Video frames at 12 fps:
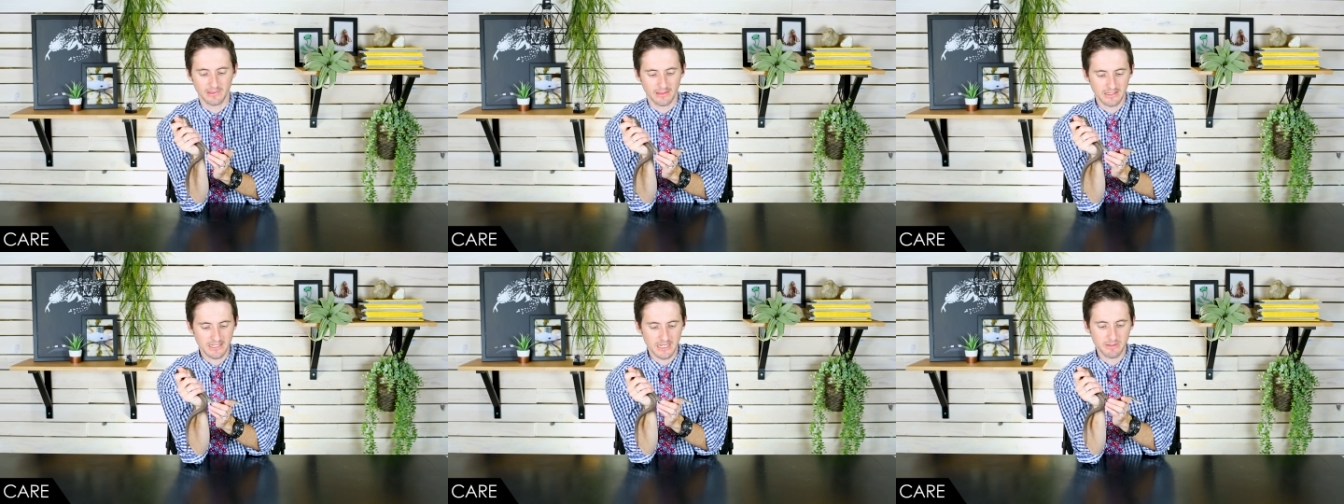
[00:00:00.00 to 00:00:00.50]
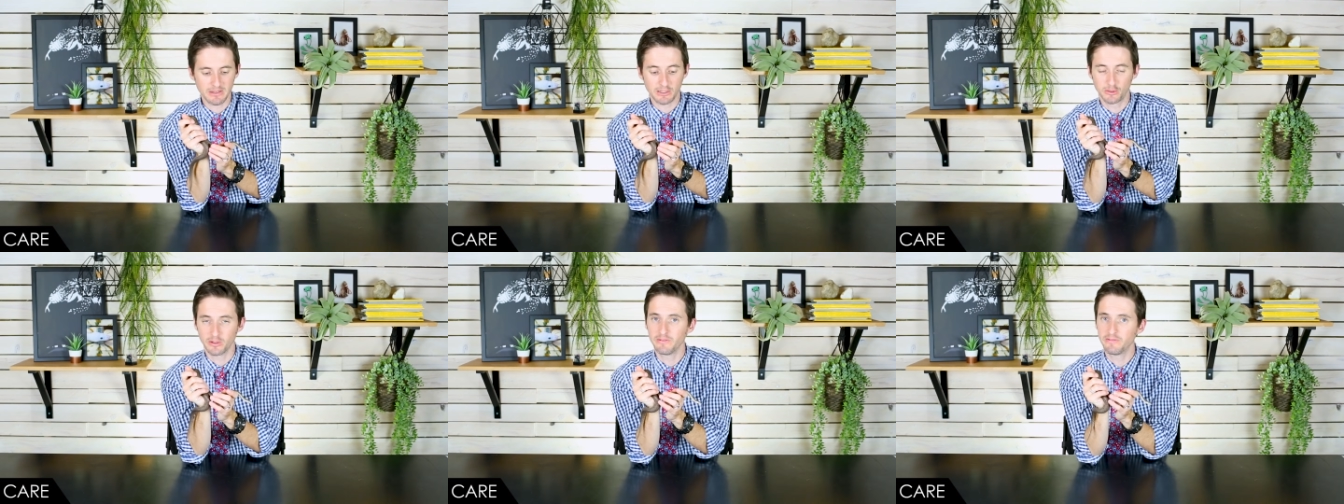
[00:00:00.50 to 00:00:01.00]
They tend to be
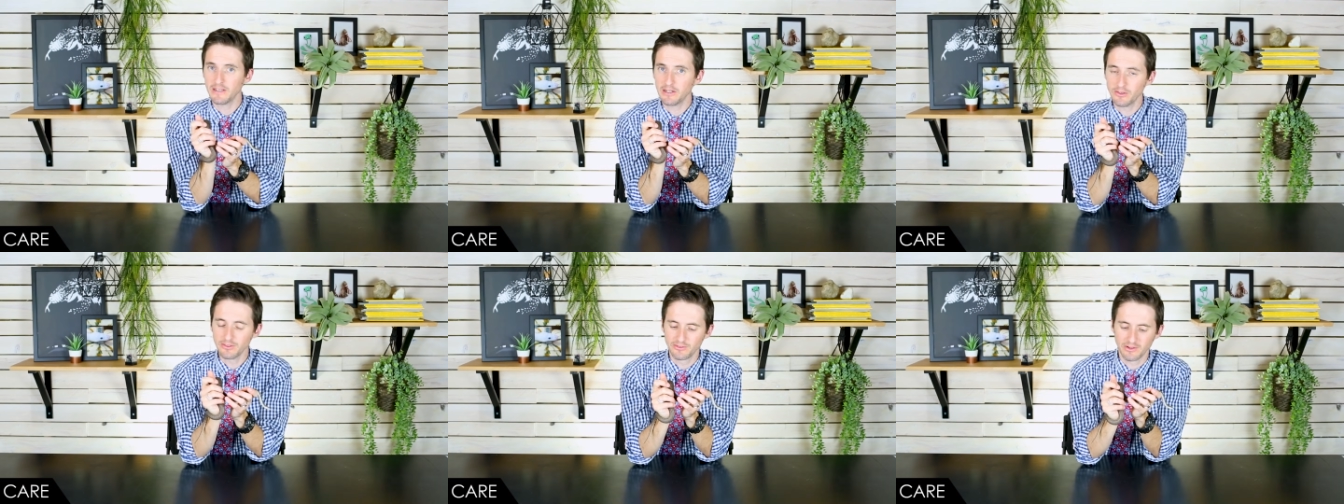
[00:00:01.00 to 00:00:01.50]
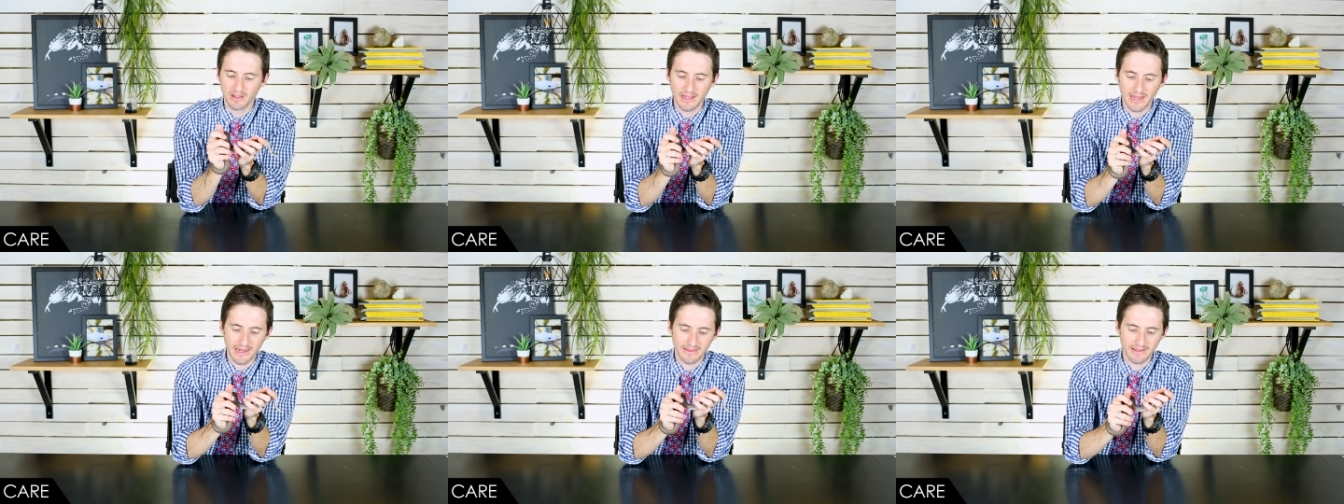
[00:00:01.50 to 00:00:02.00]
good feeders,
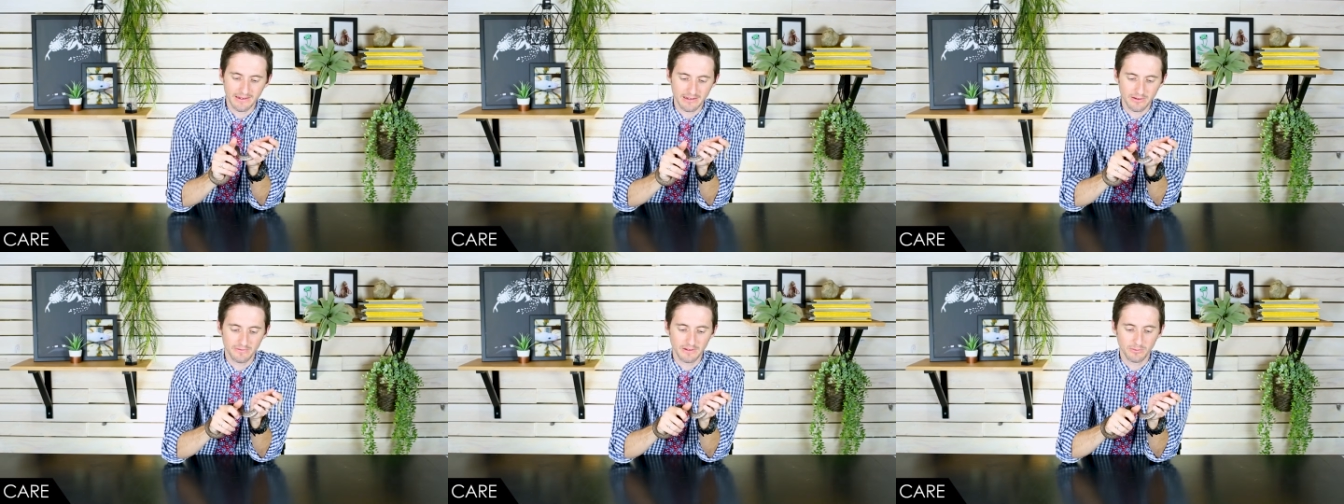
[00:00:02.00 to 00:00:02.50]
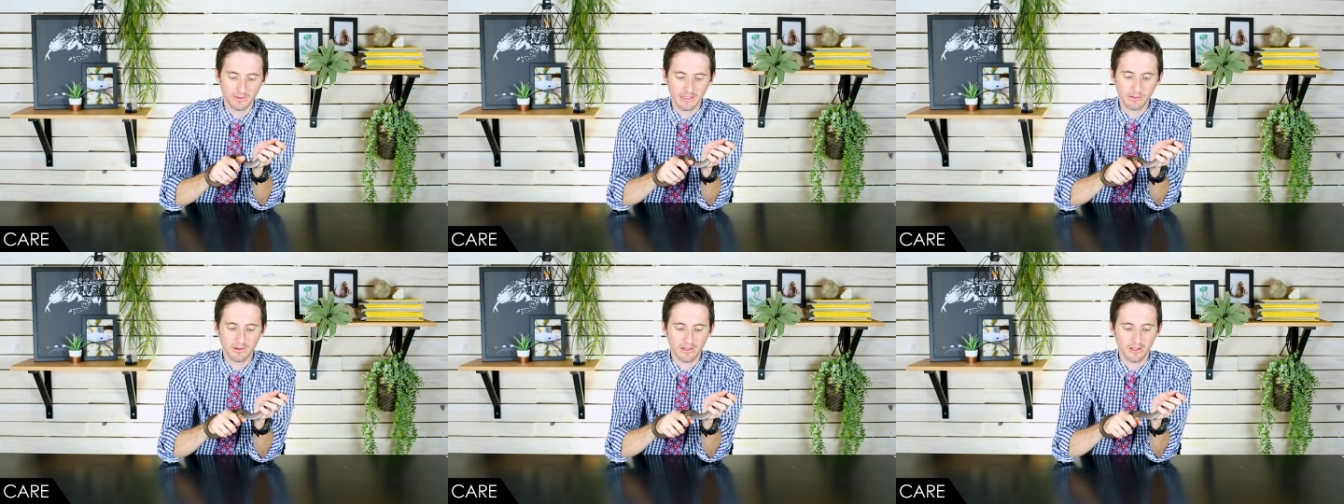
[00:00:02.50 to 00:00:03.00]
and they tend to feed
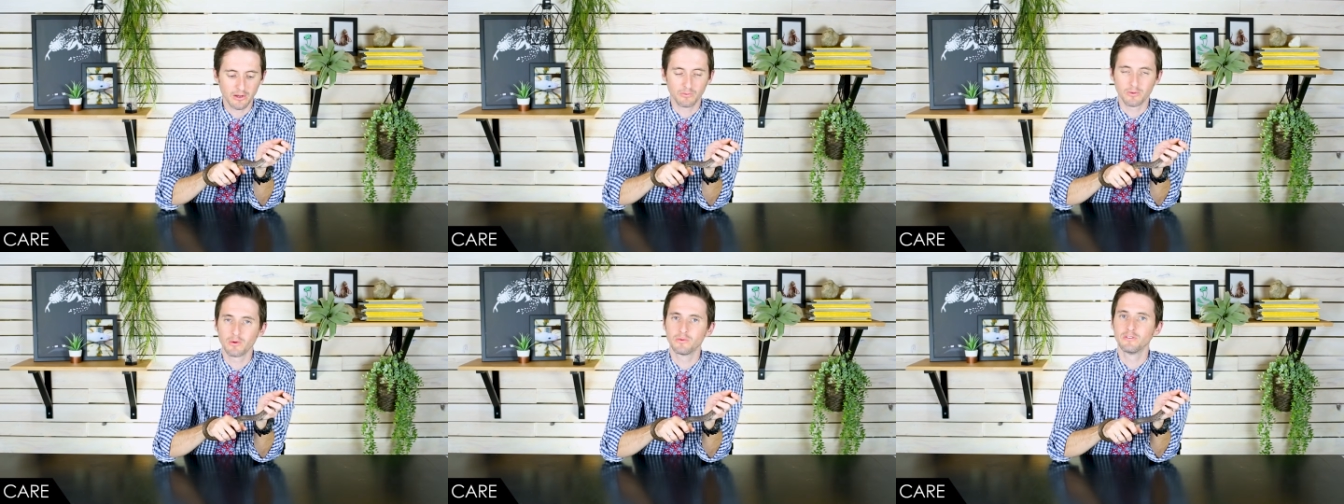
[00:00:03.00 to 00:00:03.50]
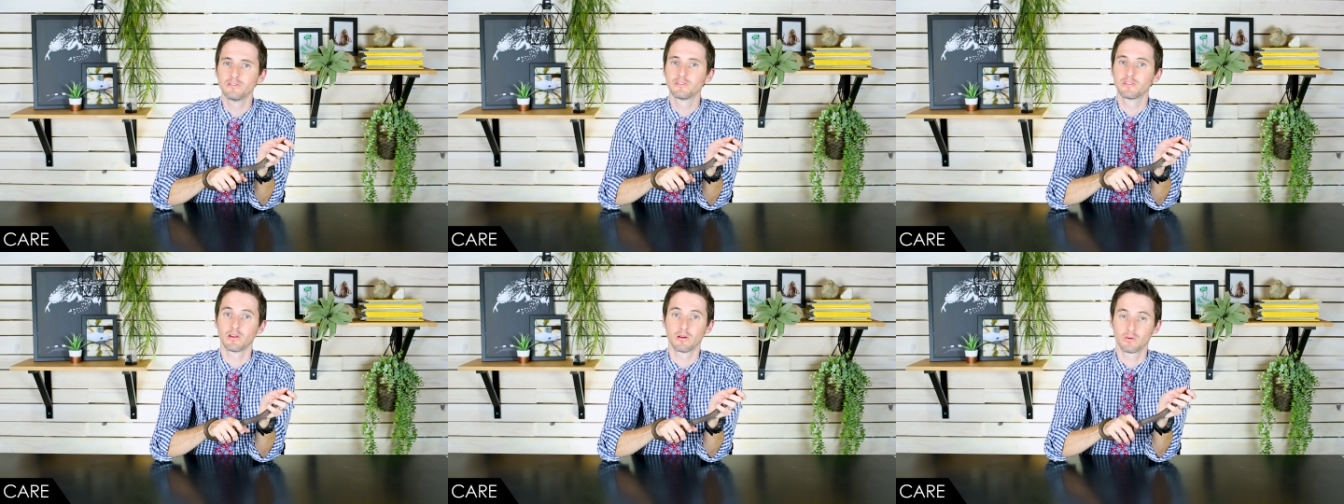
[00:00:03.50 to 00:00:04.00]
really well on
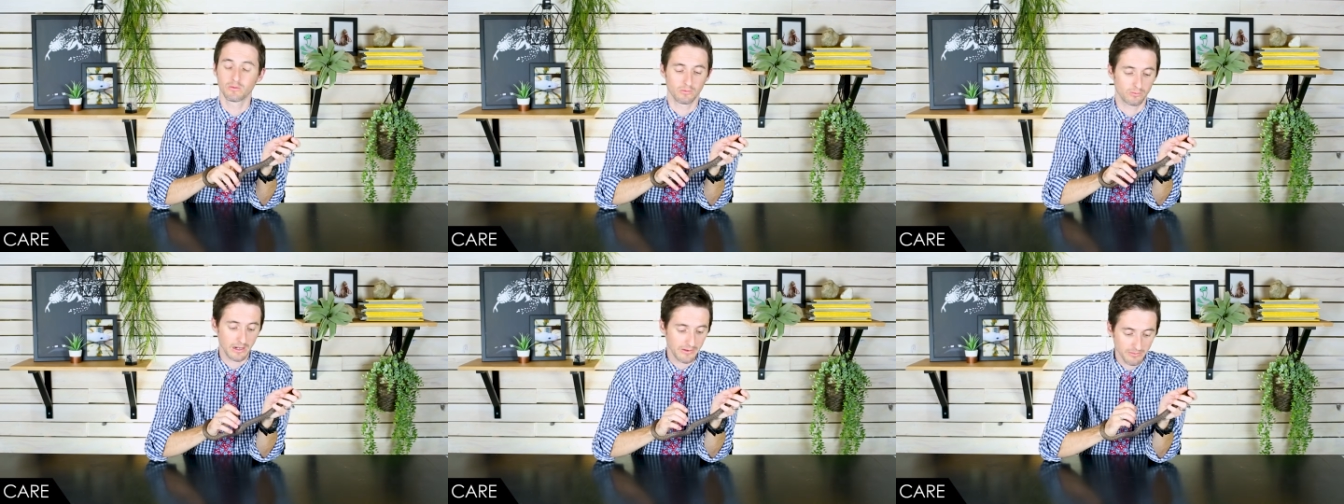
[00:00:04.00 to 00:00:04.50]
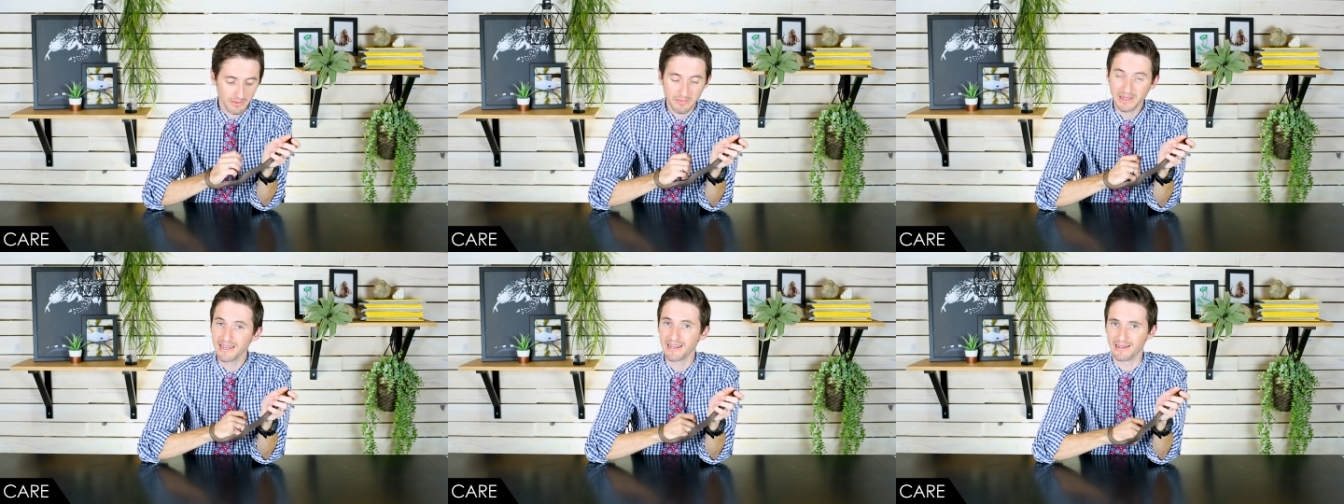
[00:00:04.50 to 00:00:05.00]
rodents right from the
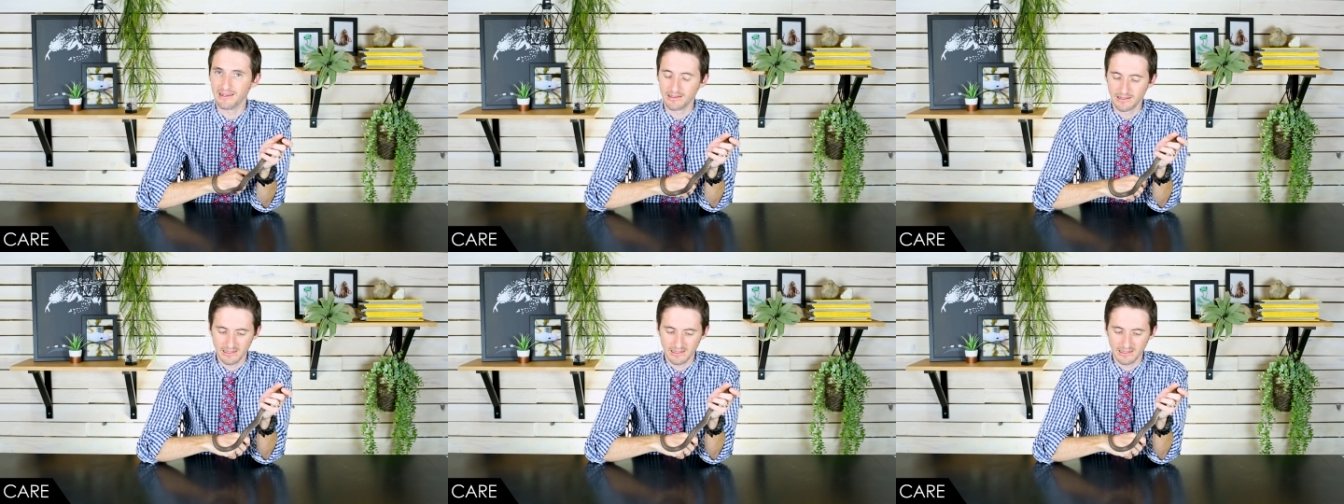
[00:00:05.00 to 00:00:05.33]
beginning.